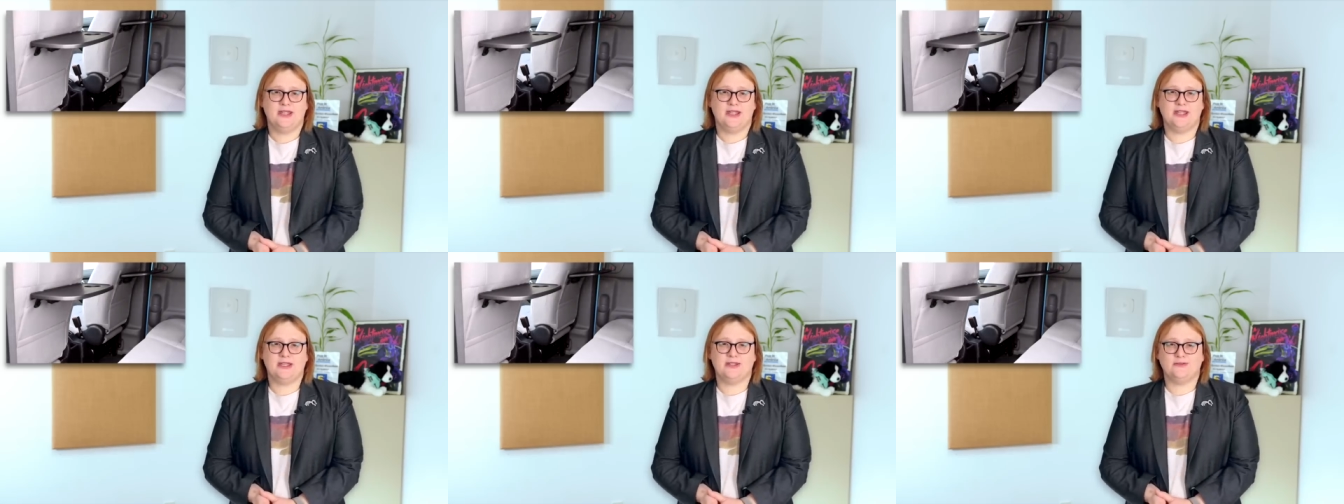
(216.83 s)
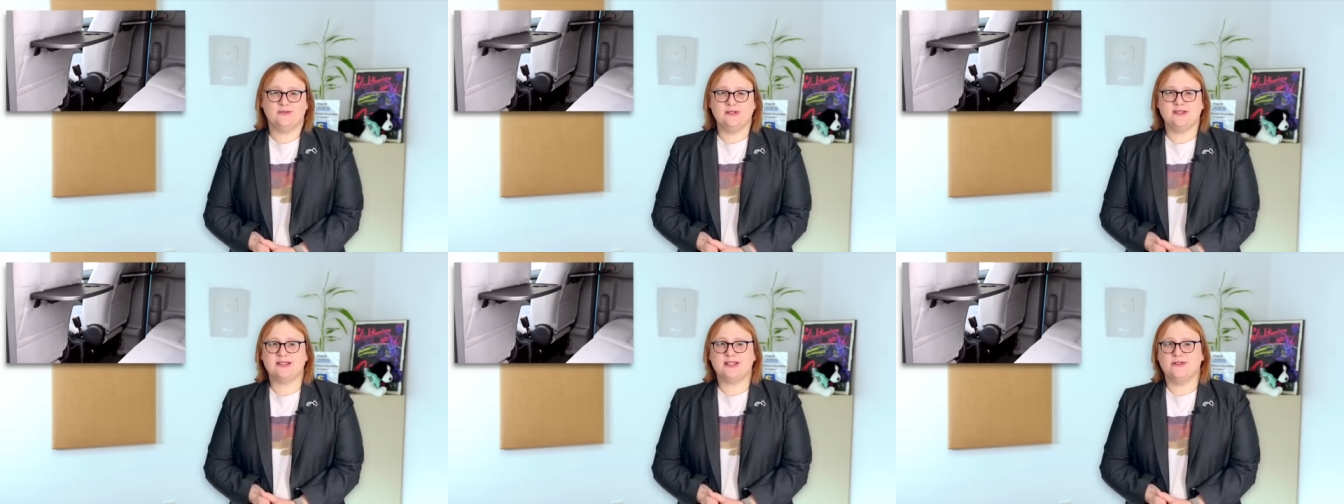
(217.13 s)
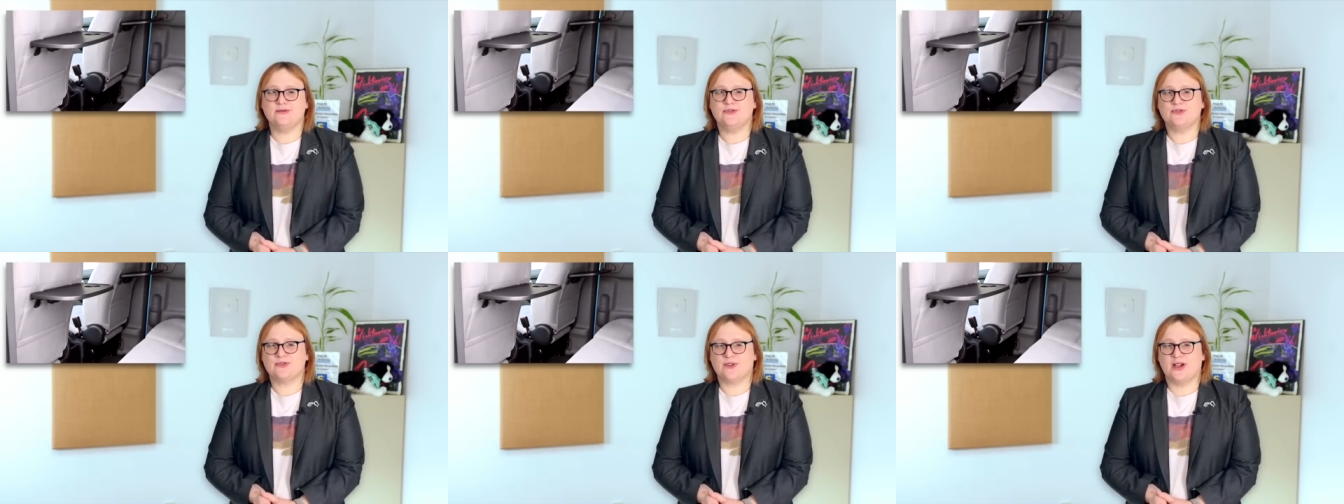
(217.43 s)
It
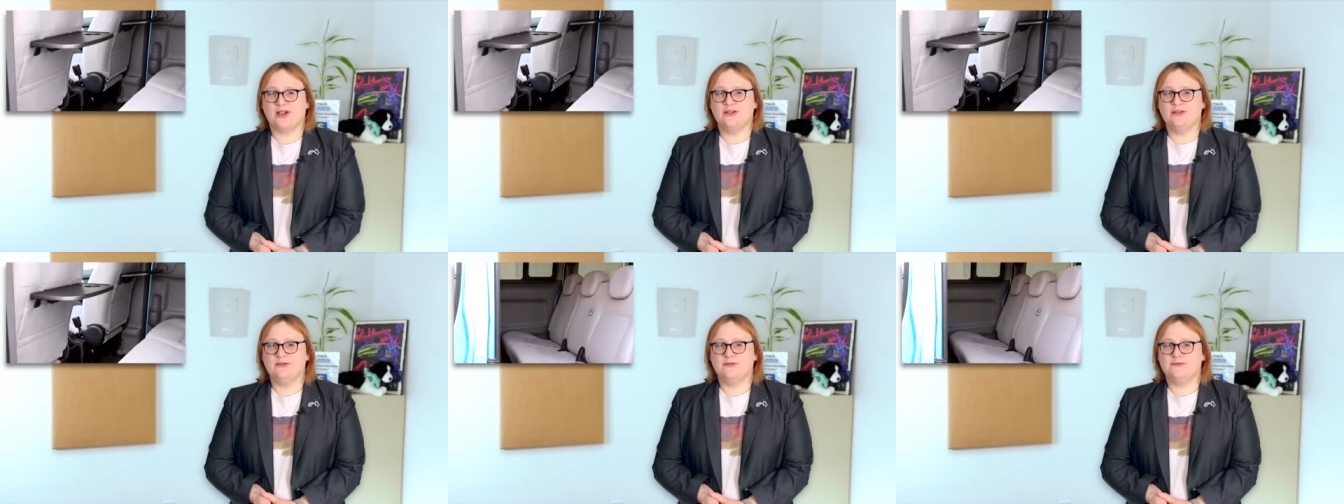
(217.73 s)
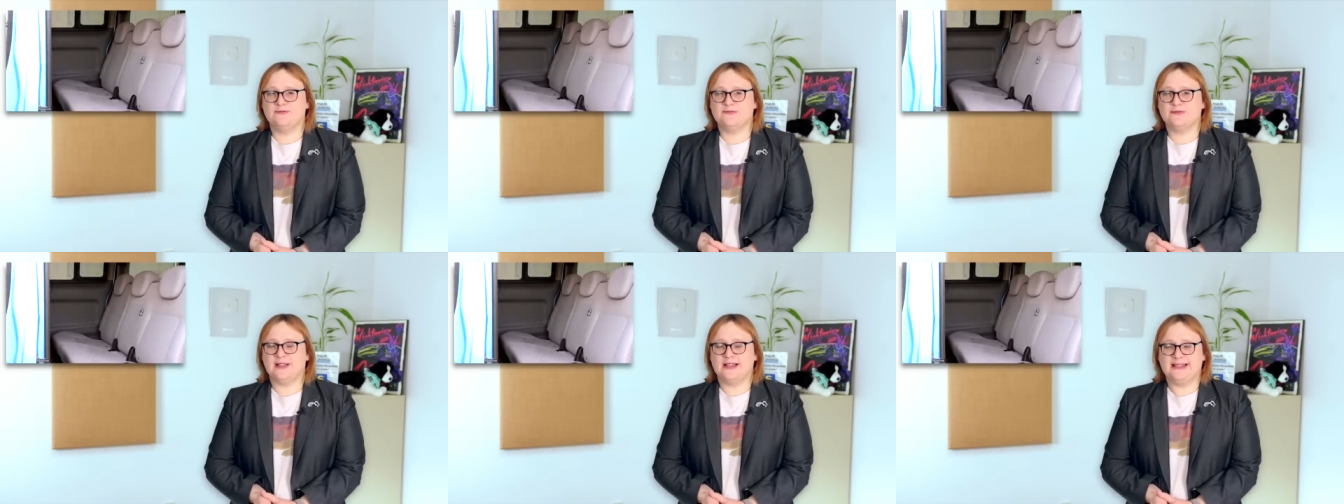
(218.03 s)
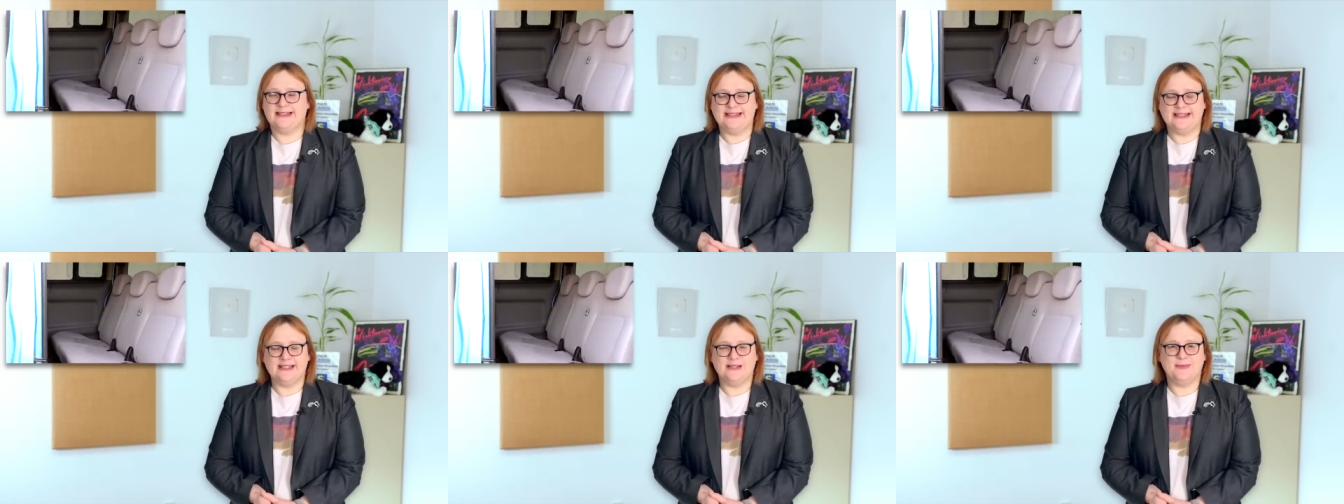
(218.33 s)
also drove a
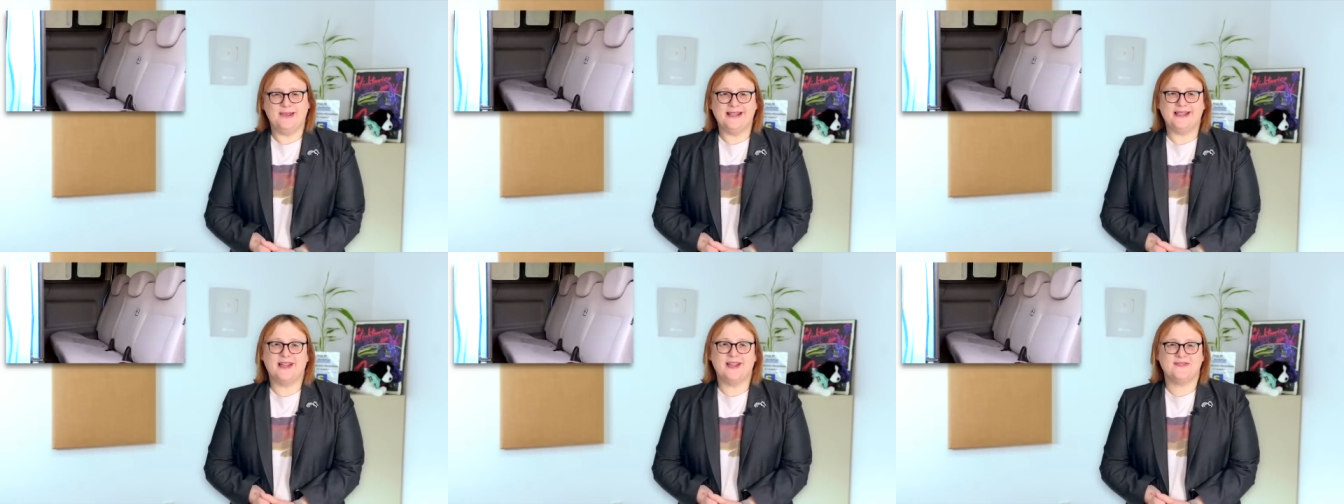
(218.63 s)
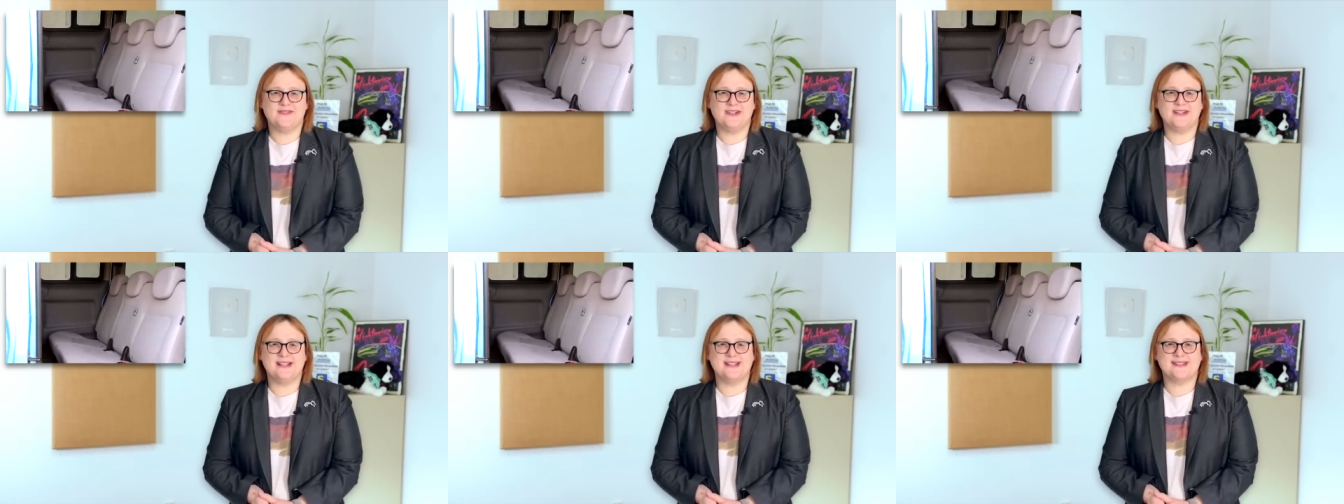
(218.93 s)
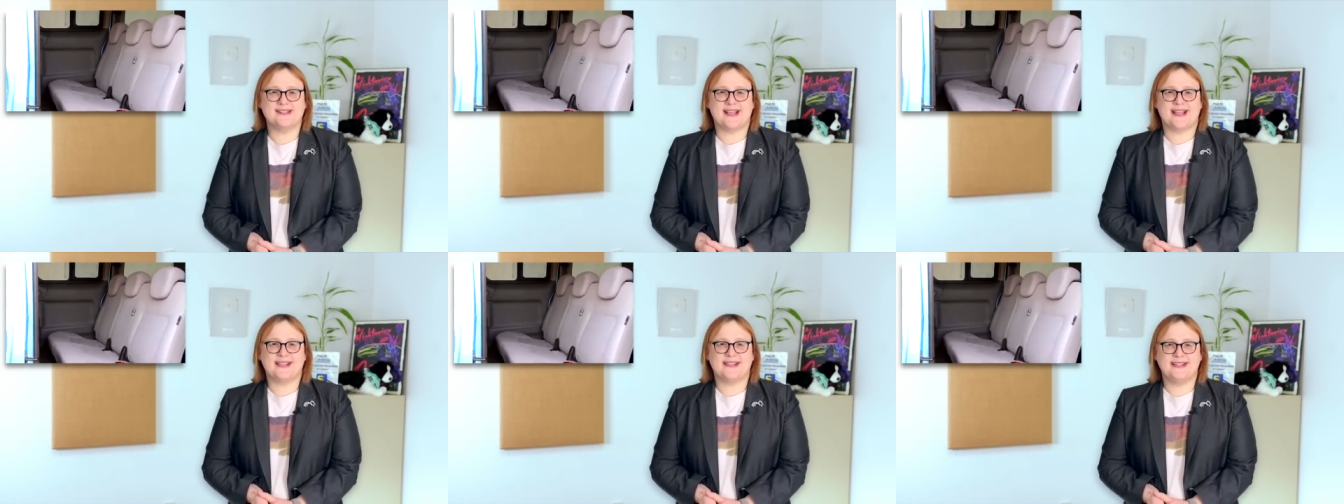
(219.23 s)
little bit like the
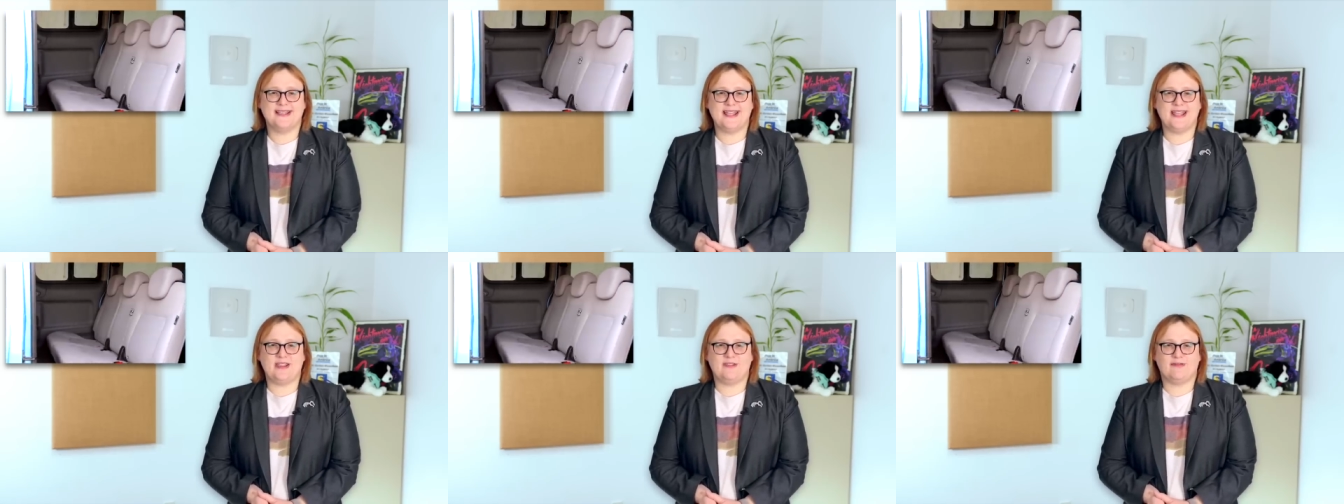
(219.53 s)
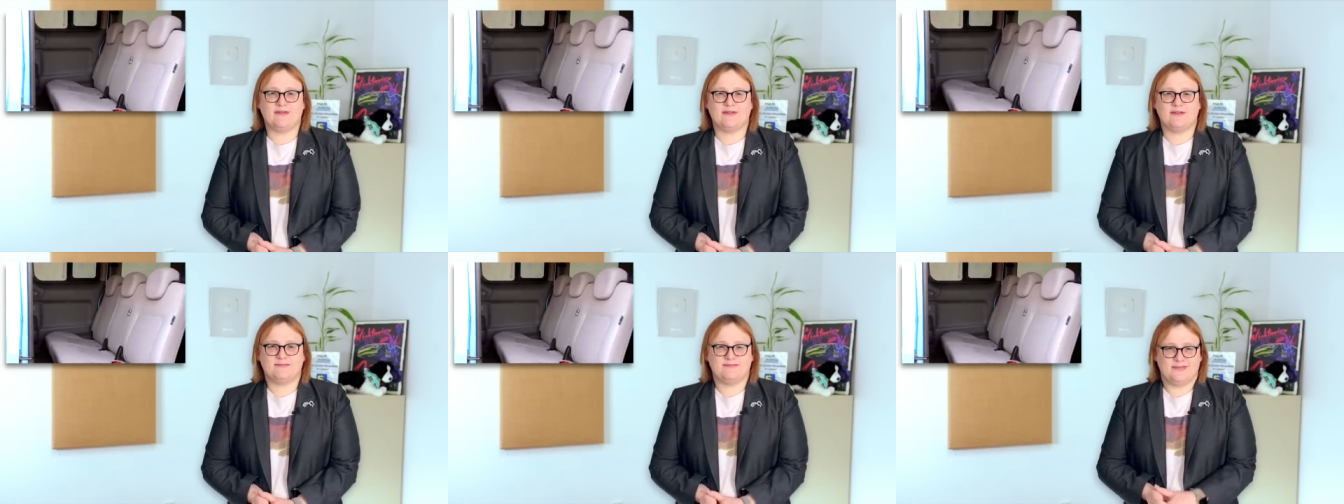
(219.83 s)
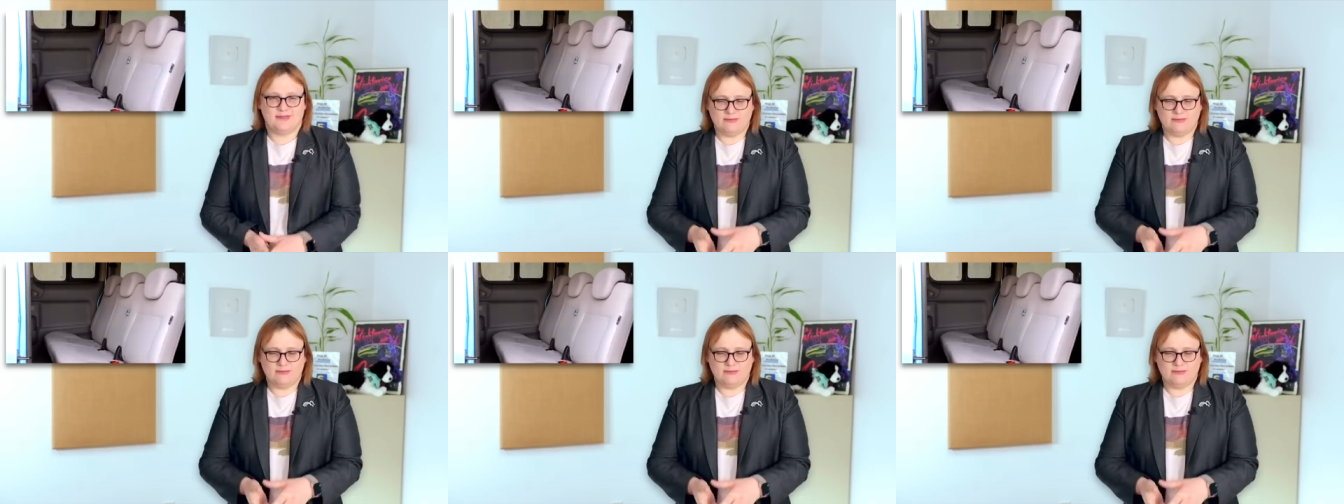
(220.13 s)
Nissan Leaf,